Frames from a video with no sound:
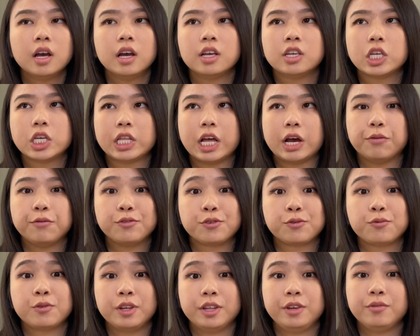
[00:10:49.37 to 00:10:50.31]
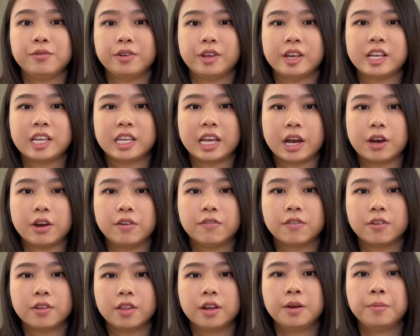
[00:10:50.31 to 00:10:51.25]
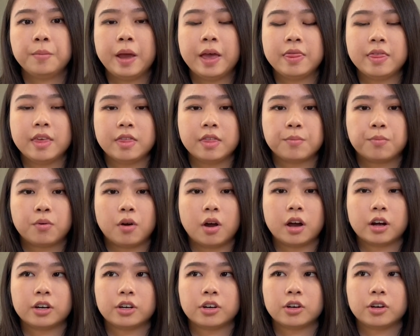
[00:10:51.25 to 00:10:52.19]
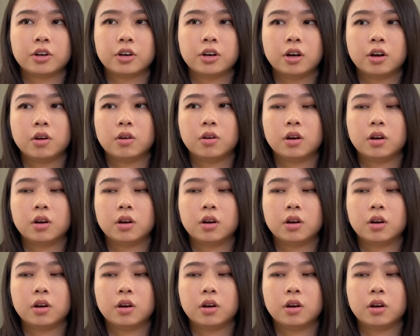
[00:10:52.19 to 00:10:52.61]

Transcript: So that was really, really scary for them. And then the proctor